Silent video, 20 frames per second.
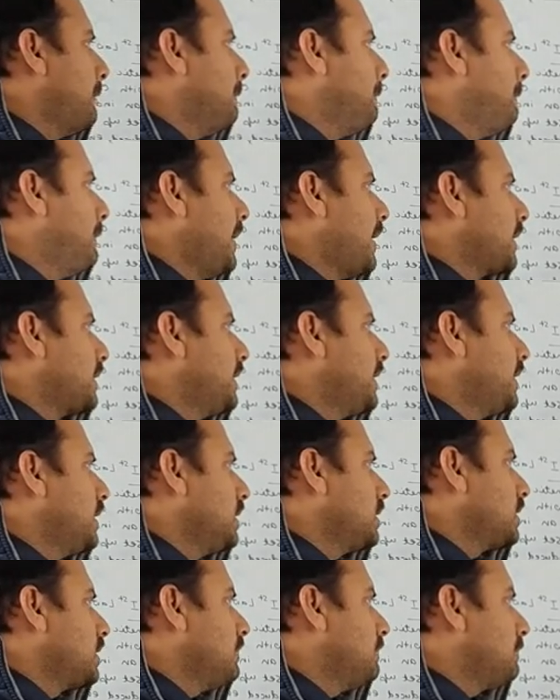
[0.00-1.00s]

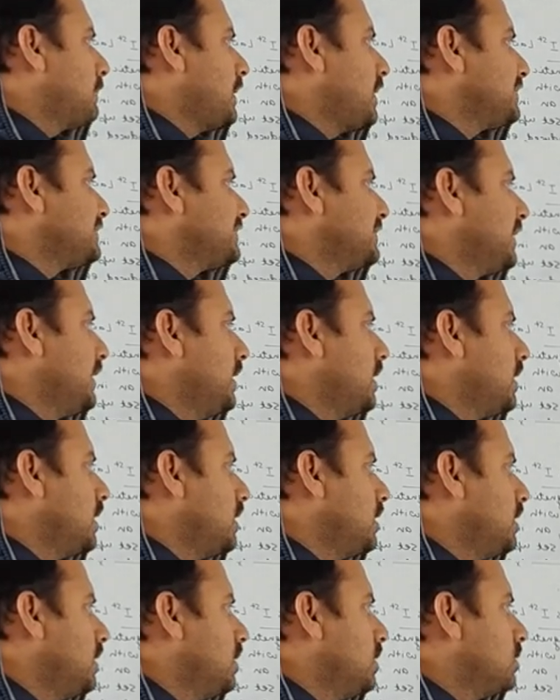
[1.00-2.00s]
magnetic compass needle
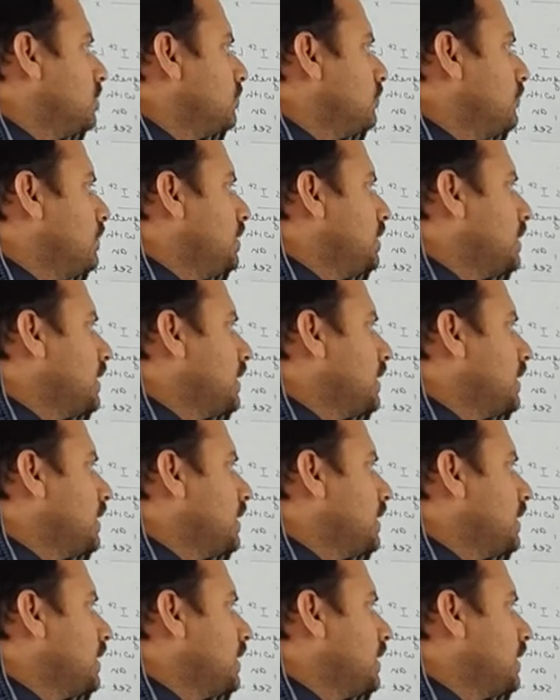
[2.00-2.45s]
we